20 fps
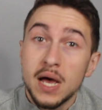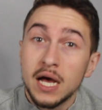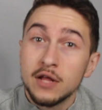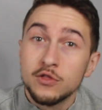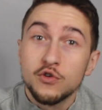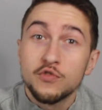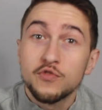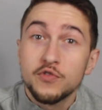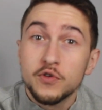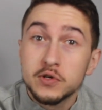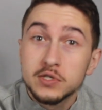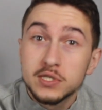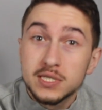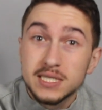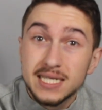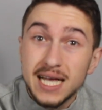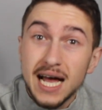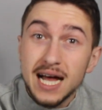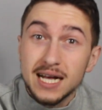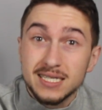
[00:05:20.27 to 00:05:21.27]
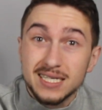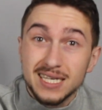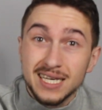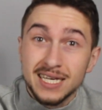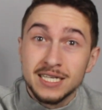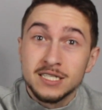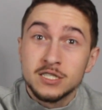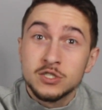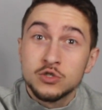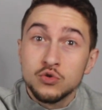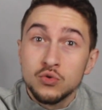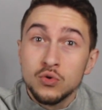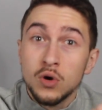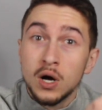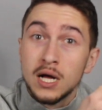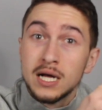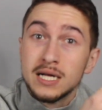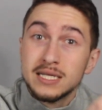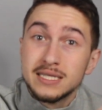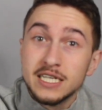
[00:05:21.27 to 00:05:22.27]
and your first task is to
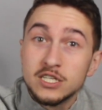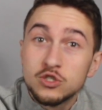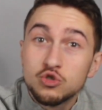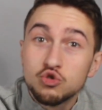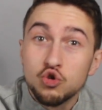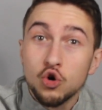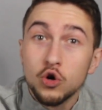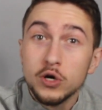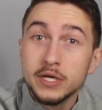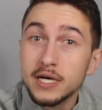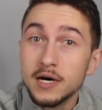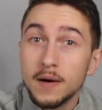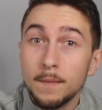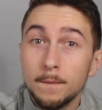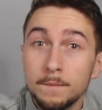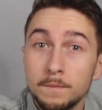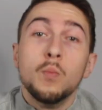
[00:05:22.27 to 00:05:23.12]
destroy them.